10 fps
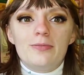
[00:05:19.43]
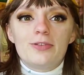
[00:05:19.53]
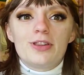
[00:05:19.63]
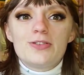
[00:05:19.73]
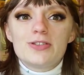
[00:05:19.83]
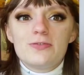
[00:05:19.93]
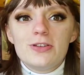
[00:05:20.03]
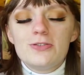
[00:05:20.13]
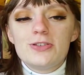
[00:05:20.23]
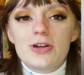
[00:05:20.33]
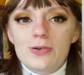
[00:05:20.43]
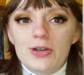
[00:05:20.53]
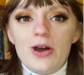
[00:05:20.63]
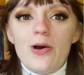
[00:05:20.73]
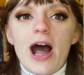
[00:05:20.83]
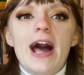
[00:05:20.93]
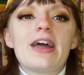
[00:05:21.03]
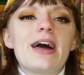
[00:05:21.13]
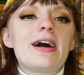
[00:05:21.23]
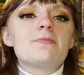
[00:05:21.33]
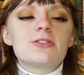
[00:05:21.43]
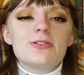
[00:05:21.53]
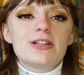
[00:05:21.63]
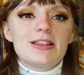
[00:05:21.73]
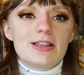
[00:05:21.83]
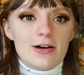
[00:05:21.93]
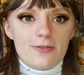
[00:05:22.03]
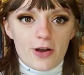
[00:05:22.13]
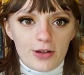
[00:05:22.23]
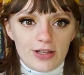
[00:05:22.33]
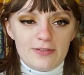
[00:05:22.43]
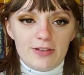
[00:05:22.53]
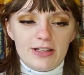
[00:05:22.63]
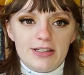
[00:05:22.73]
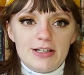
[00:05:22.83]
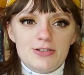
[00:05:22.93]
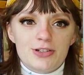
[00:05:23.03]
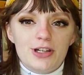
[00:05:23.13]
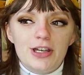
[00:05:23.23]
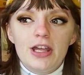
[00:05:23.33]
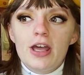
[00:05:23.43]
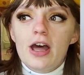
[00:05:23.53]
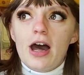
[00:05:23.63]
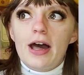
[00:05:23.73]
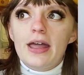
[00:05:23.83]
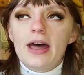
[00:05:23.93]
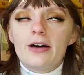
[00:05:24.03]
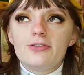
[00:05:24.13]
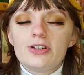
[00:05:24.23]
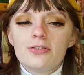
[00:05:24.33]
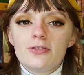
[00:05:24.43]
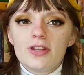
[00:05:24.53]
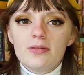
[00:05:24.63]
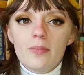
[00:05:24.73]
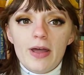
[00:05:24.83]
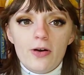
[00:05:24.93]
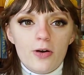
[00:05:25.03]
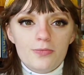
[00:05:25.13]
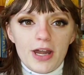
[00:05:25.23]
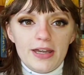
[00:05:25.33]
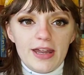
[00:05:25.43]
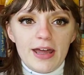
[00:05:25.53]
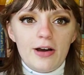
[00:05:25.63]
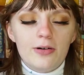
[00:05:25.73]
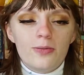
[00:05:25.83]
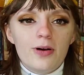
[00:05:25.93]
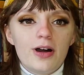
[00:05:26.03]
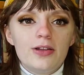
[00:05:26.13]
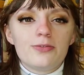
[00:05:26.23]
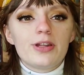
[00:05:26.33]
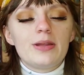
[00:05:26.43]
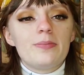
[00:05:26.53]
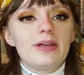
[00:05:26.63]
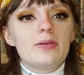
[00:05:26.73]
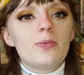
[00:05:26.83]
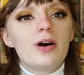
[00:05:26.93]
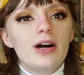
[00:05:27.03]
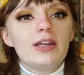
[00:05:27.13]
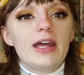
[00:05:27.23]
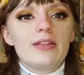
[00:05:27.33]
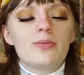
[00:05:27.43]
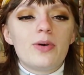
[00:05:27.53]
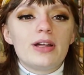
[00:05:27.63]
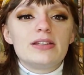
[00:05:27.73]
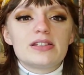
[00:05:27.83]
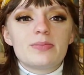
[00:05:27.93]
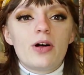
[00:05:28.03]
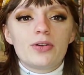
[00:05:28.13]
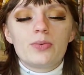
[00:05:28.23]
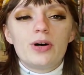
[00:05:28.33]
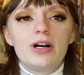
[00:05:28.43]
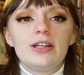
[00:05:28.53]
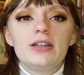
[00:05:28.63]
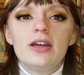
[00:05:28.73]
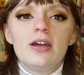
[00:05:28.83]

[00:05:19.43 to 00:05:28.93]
For those of you who don't know, I absolutely love heartleaf philodendron. I have two of them in my home right now, one really big one and then one smaller one.